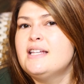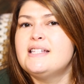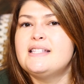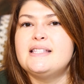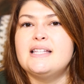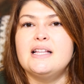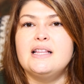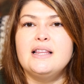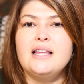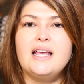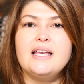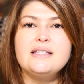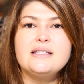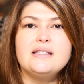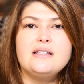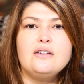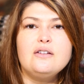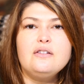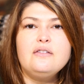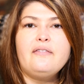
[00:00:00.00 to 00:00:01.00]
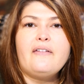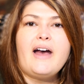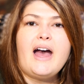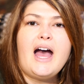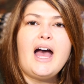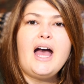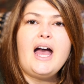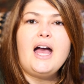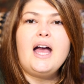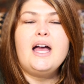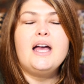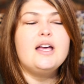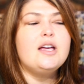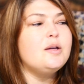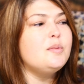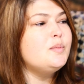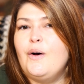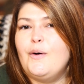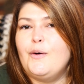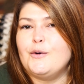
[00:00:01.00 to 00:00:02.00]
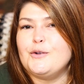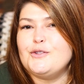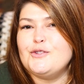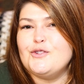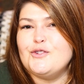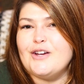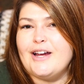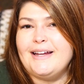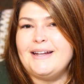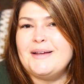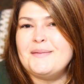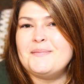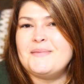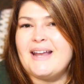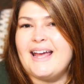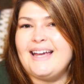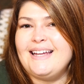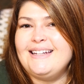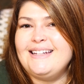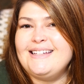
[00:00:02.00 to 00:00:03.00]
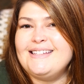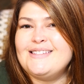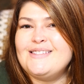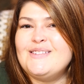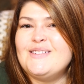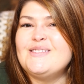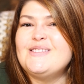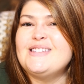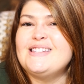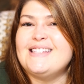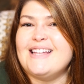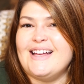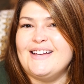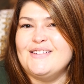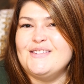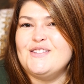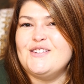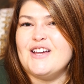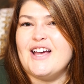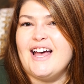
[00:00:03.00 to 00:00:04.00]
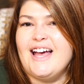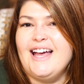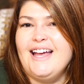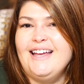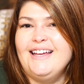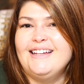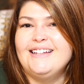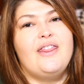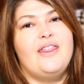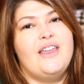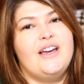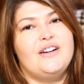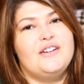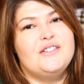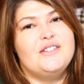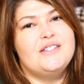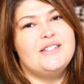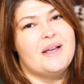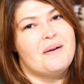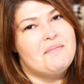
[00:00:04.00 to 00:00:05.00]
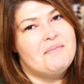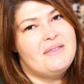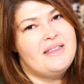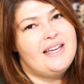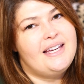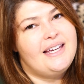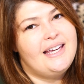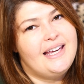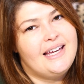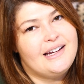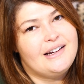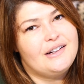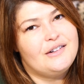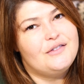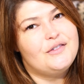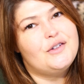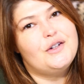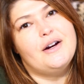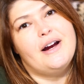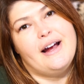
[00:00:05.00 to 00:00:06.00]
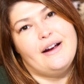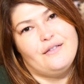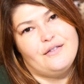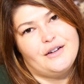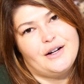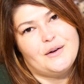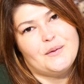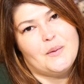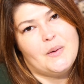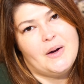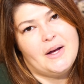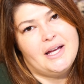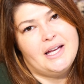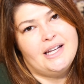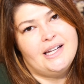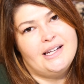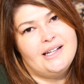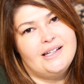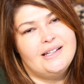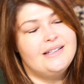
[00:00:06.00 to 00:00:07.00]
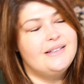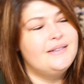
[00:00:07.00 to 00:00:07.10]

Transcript: celestial vibe, or straight up 90s nostalgia, there's something here for everyone.